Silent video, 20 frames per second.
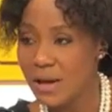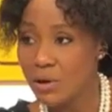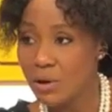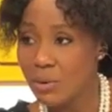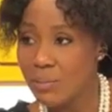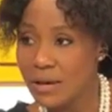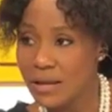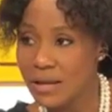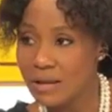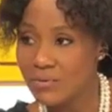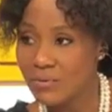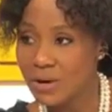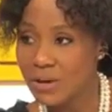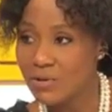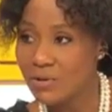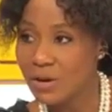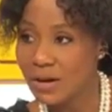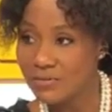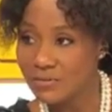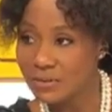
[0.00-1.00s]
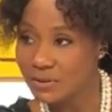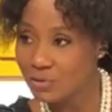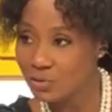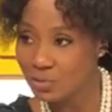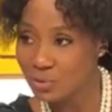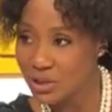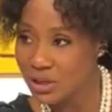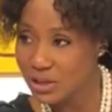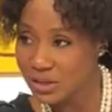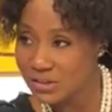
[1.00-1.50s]
And normally, when you have these
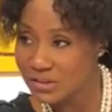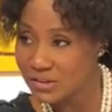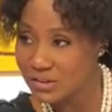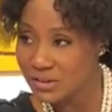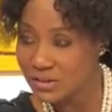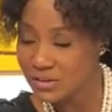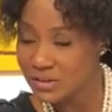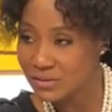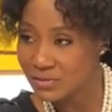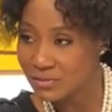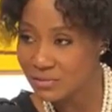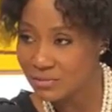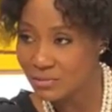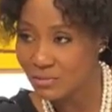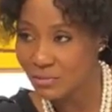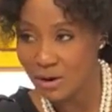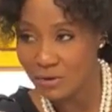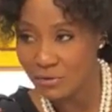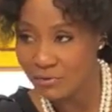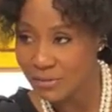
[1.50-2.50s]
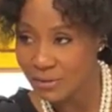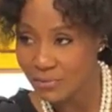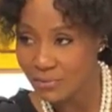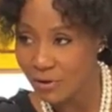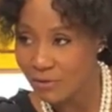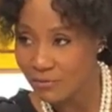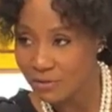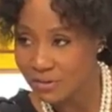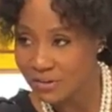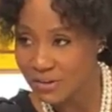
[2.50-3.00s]
2 kids, one of them
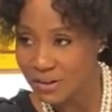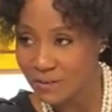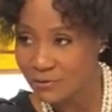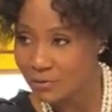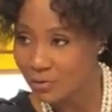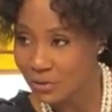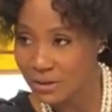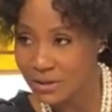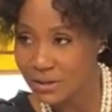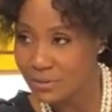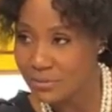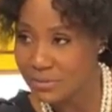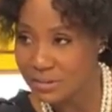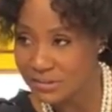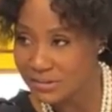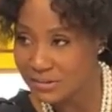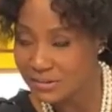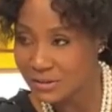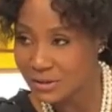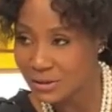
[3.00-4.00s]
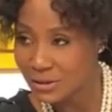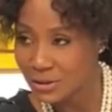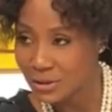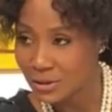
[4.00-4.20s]
obviously have stolen the meat.